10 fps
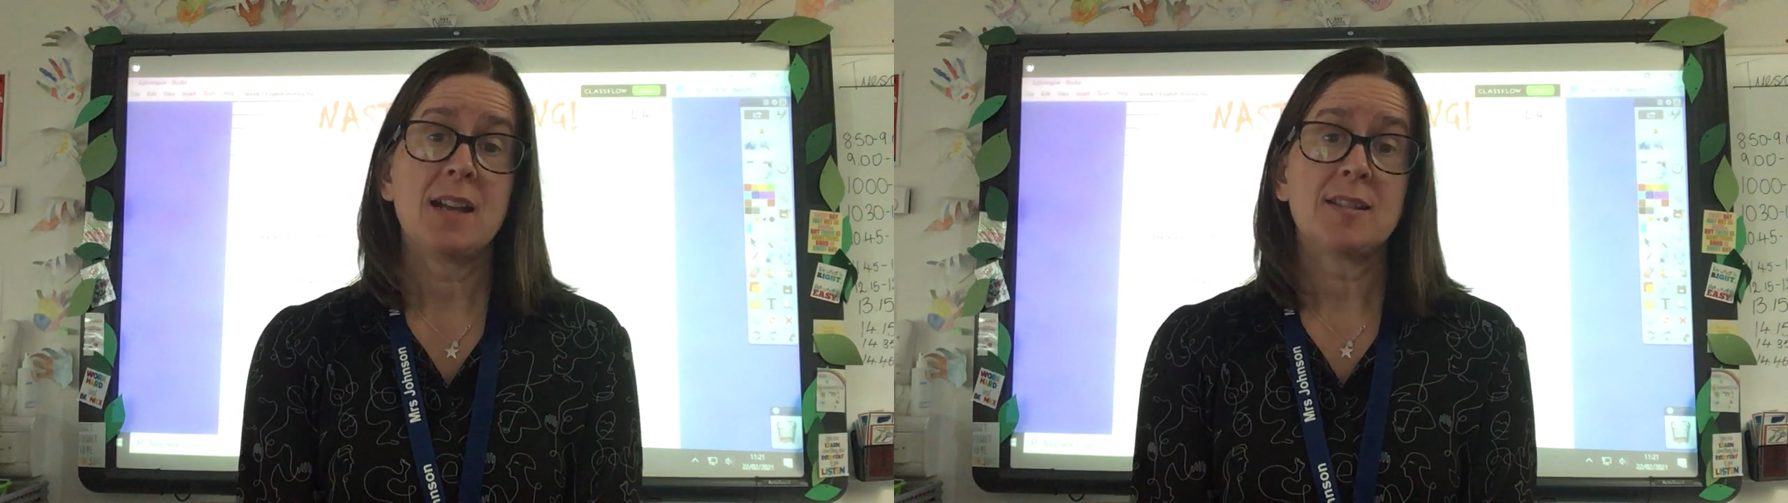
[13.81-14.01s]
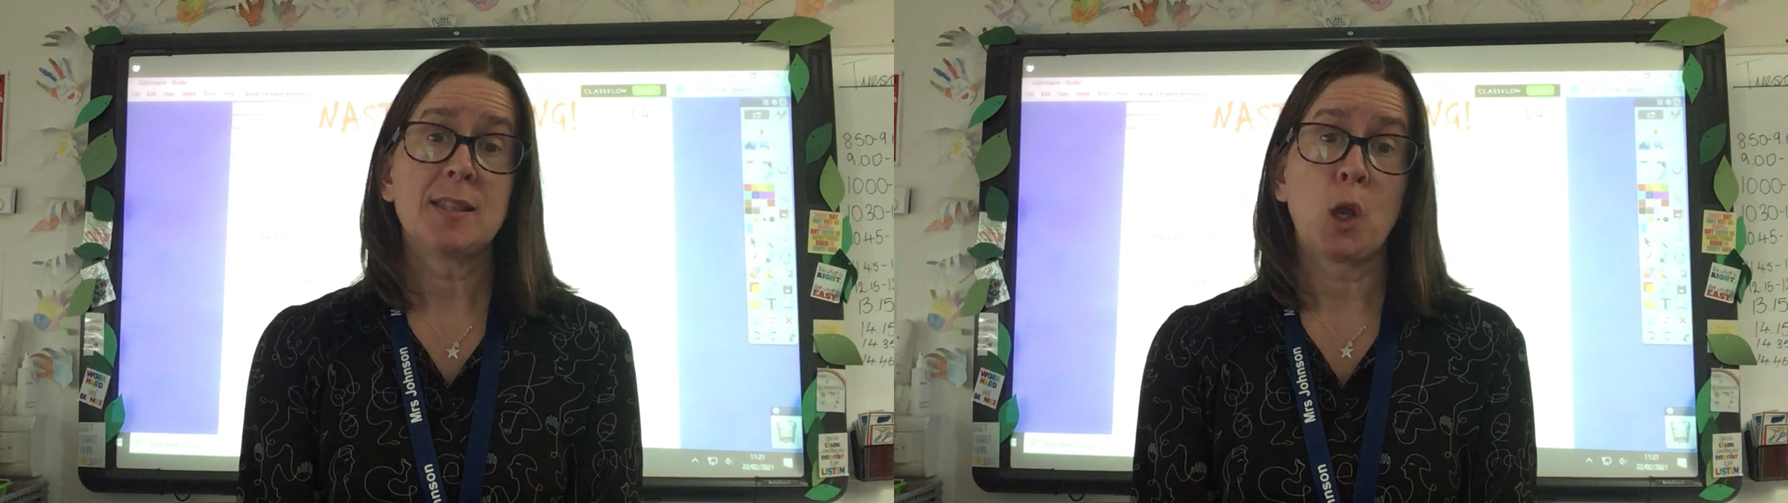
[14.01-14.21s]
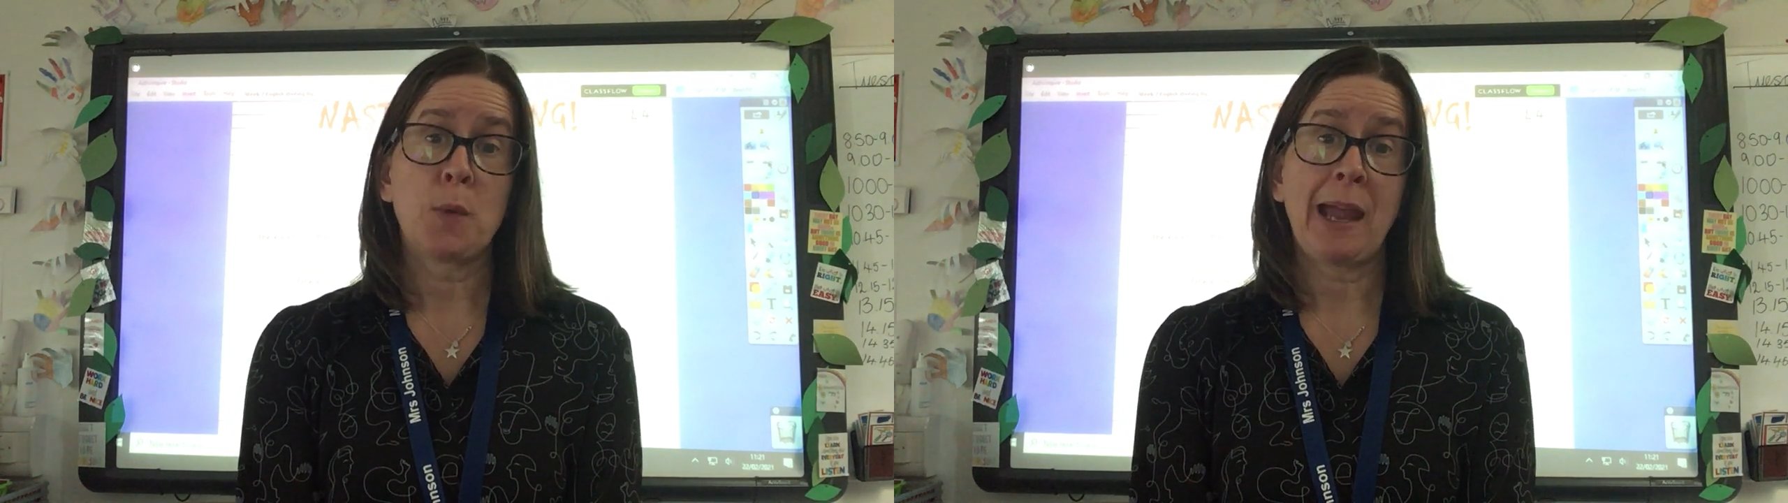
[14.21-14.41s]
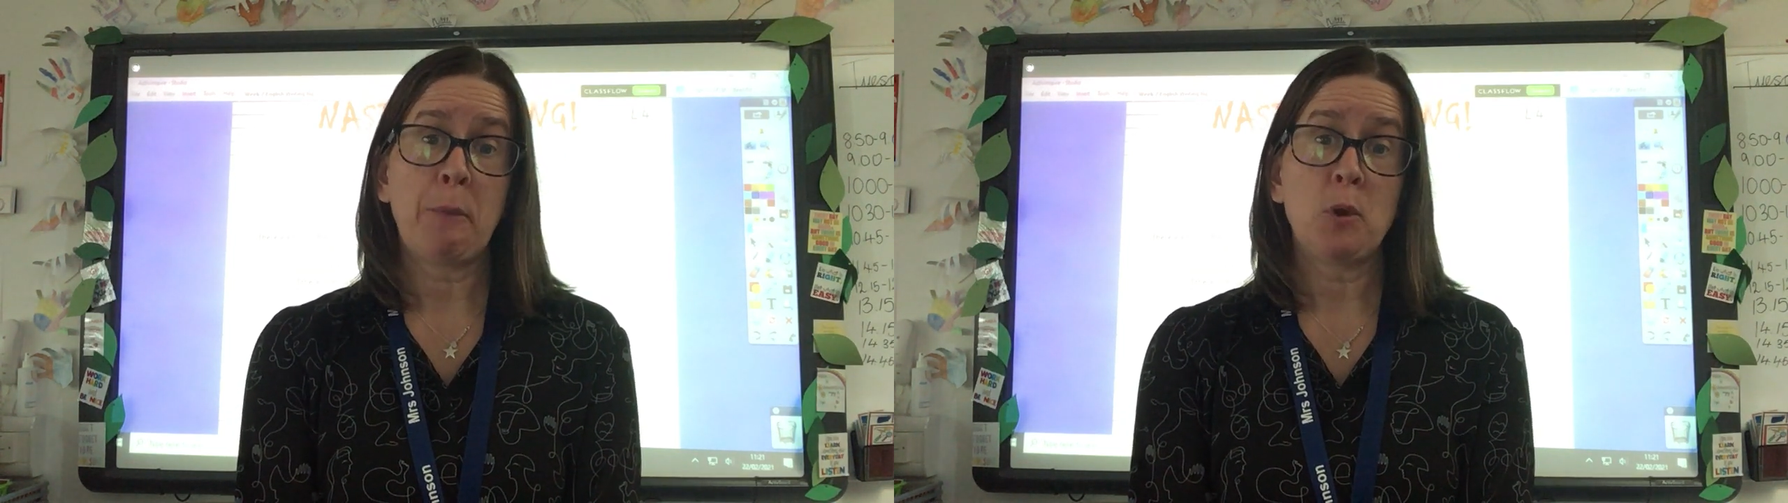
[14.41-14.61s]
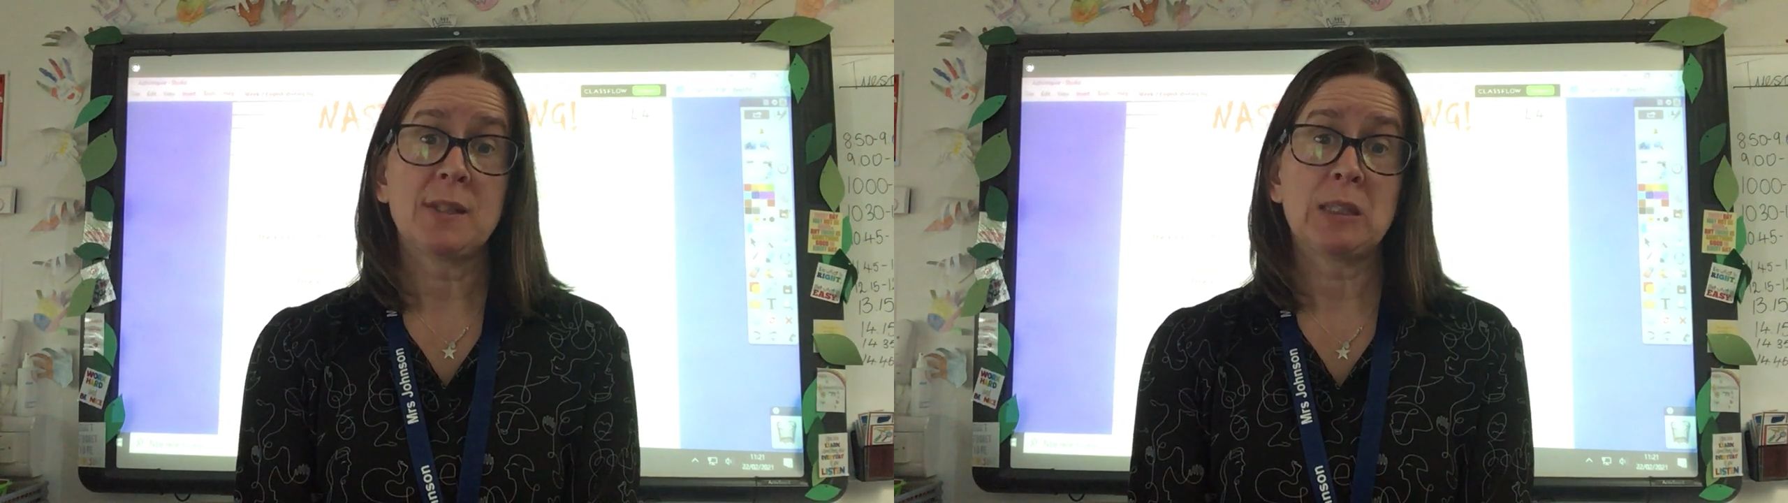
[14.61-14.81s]
So there
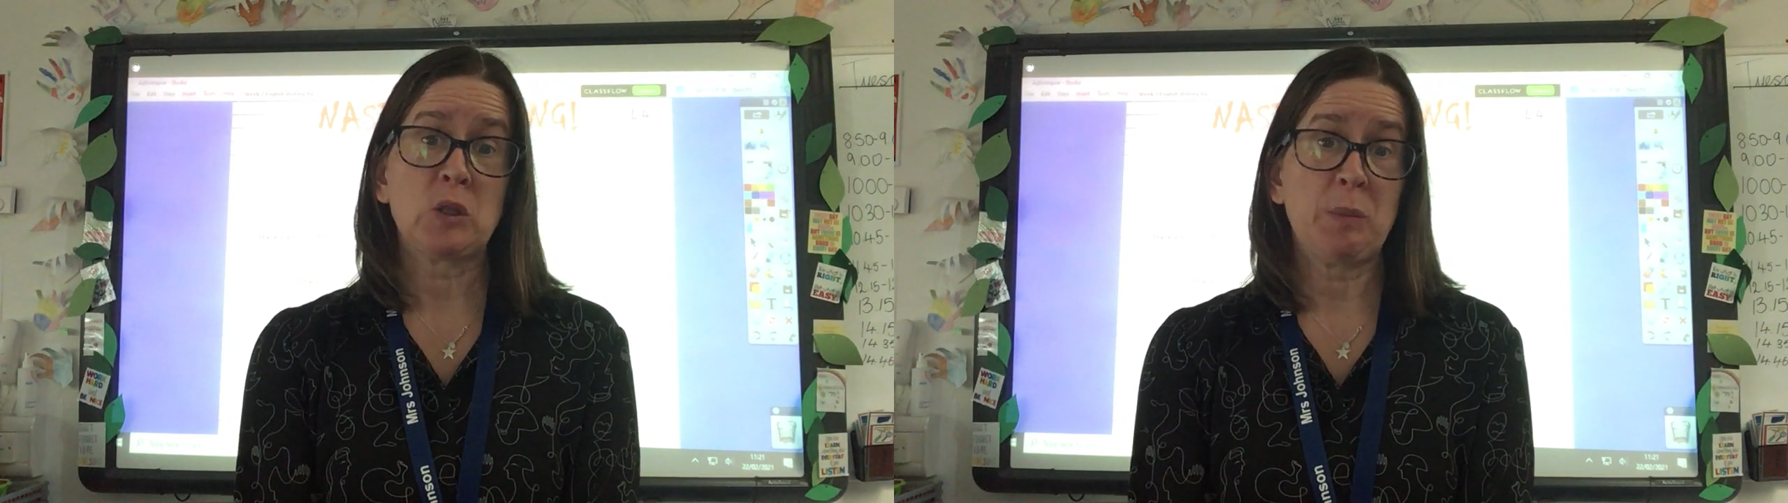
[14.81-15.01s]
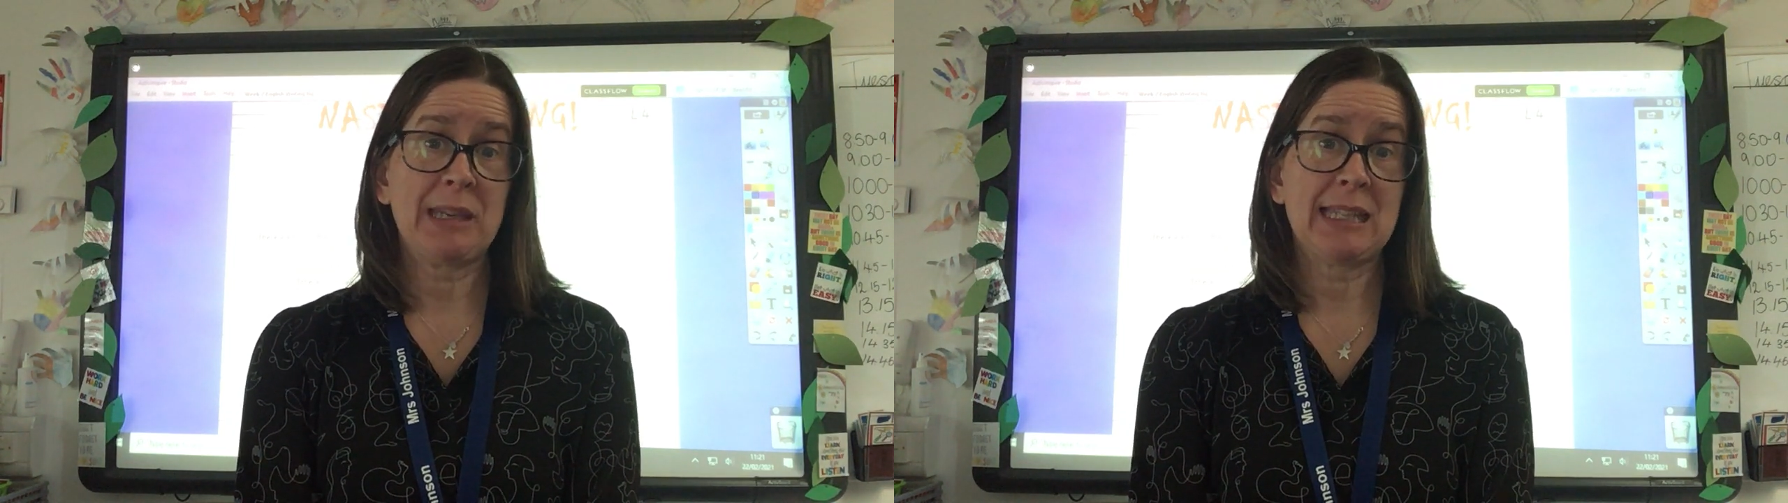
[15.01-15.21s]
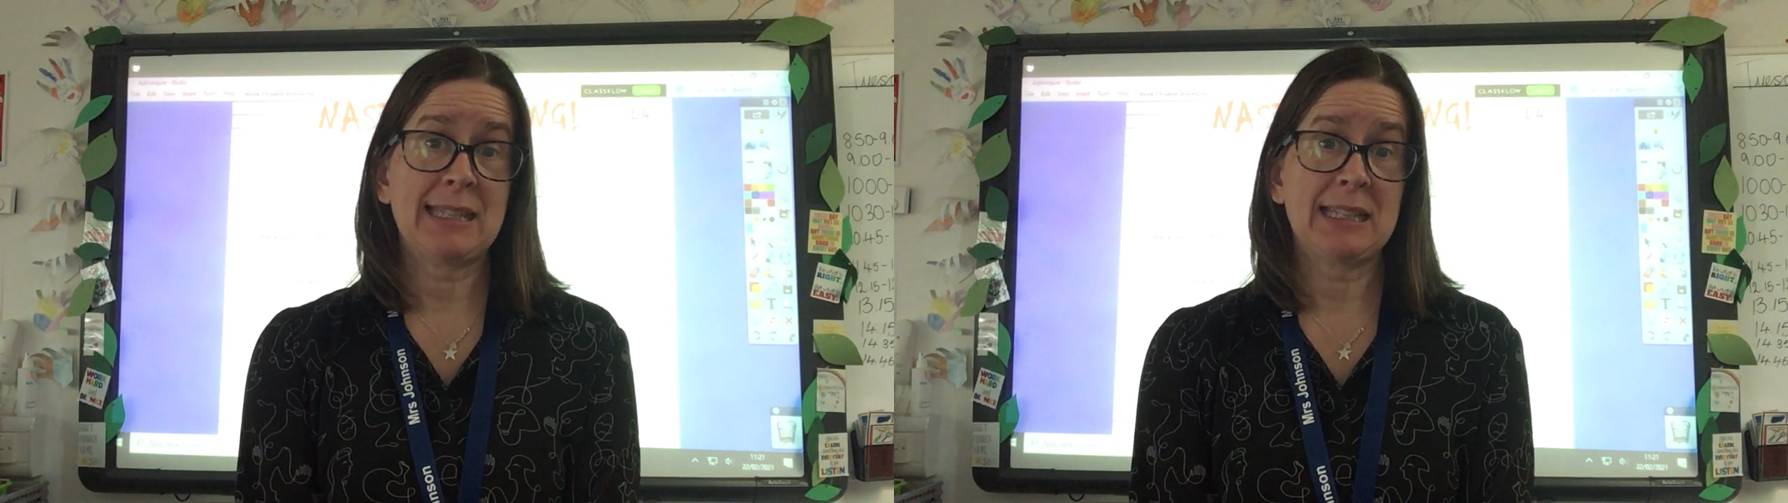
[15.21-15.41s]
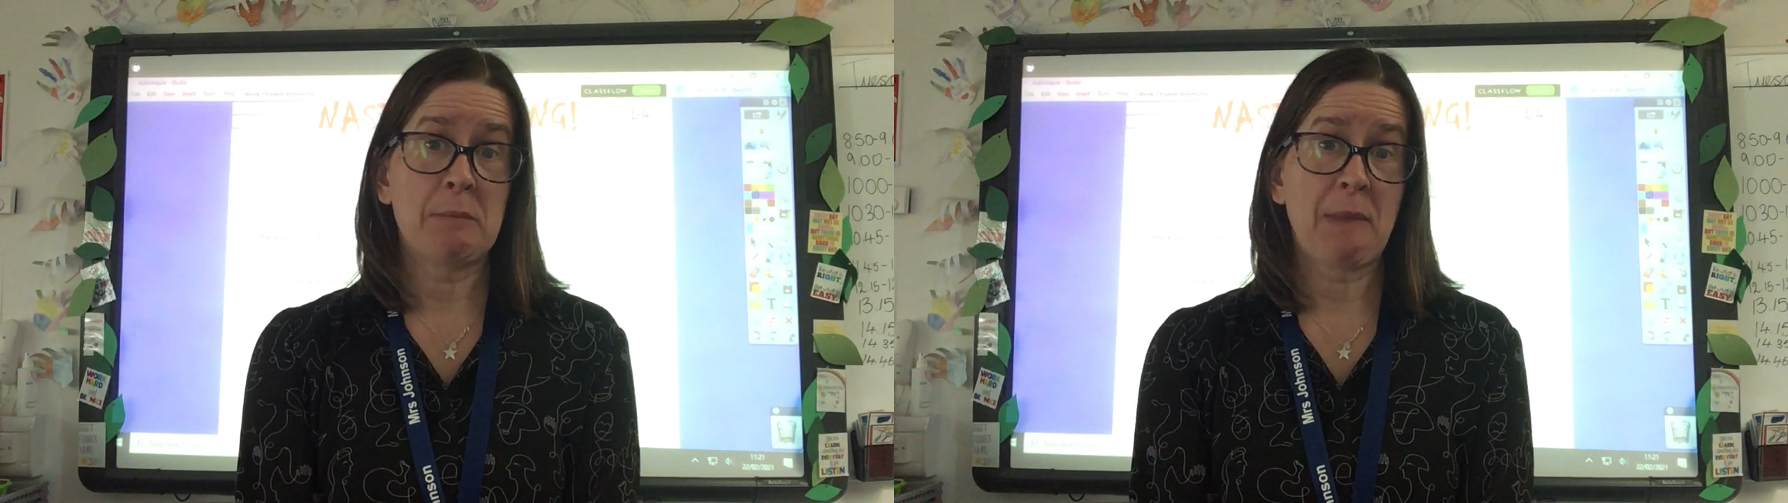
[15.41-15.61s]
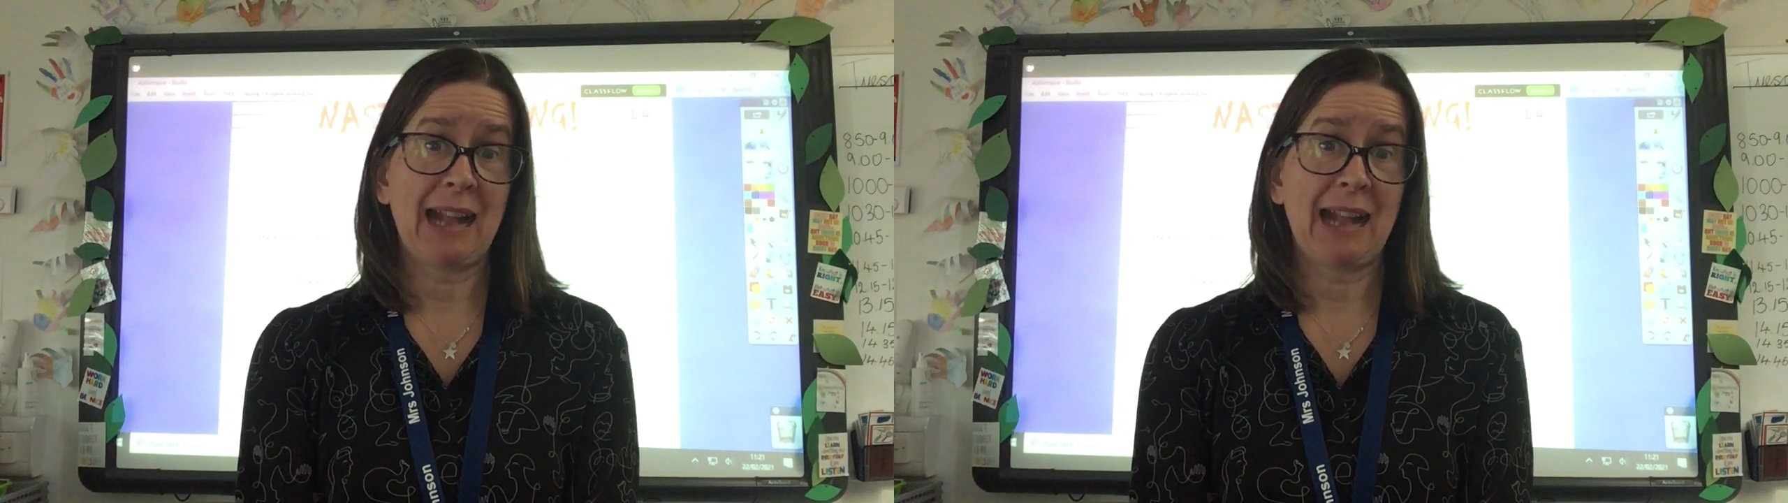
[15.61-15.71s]
will still be some